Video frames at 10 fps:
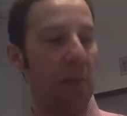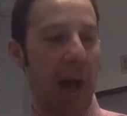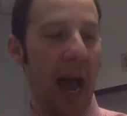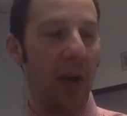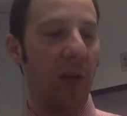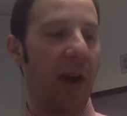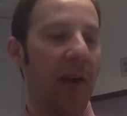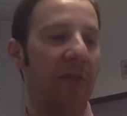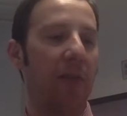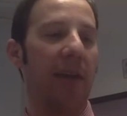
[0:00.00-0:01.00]
background
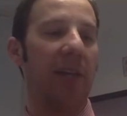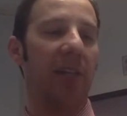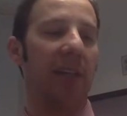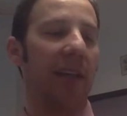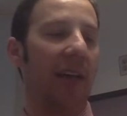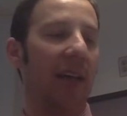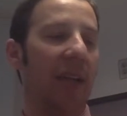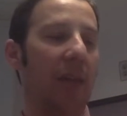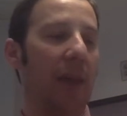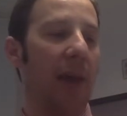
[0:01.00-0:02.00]
information
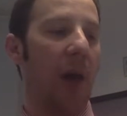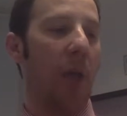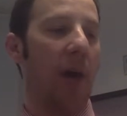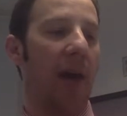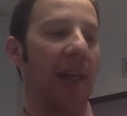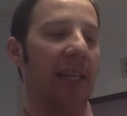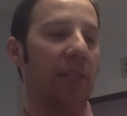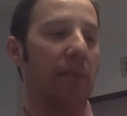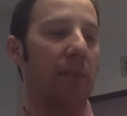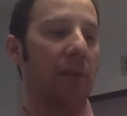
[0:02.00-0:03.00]
that may help
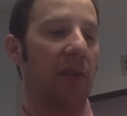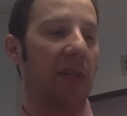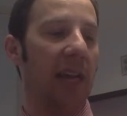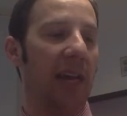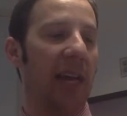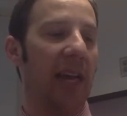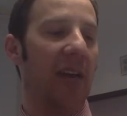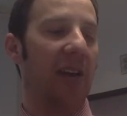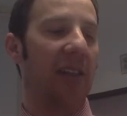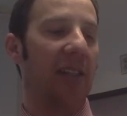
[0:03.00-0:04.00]
audience members
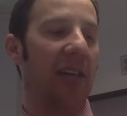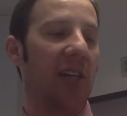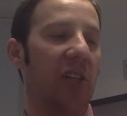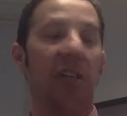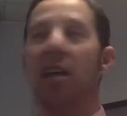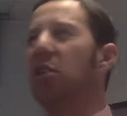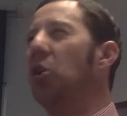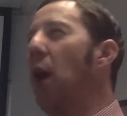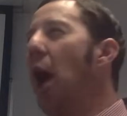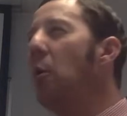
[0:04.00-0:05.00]
enter a discussion.
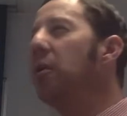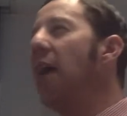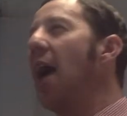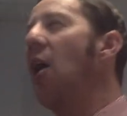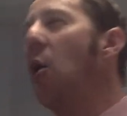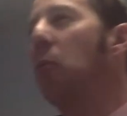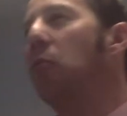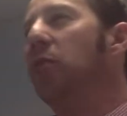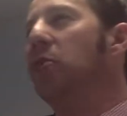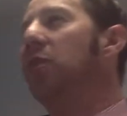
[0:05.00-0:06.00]
So how would that help, do you